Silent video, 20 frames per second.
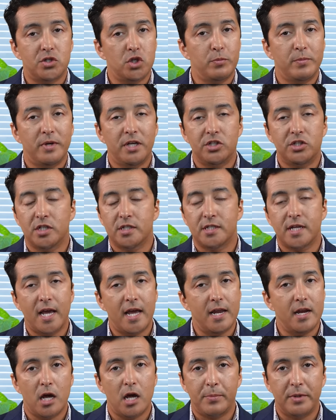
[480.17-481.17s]
you may just
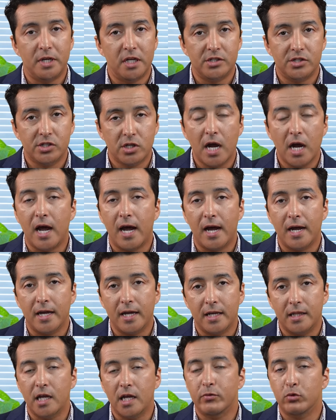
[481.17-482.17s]
end up in the sky,
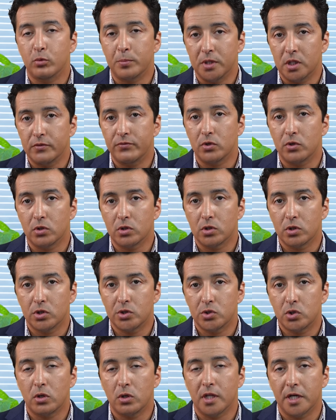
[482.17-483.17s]
and that will be difficult to
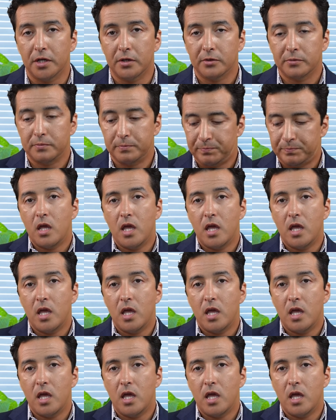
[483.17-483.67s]
control later.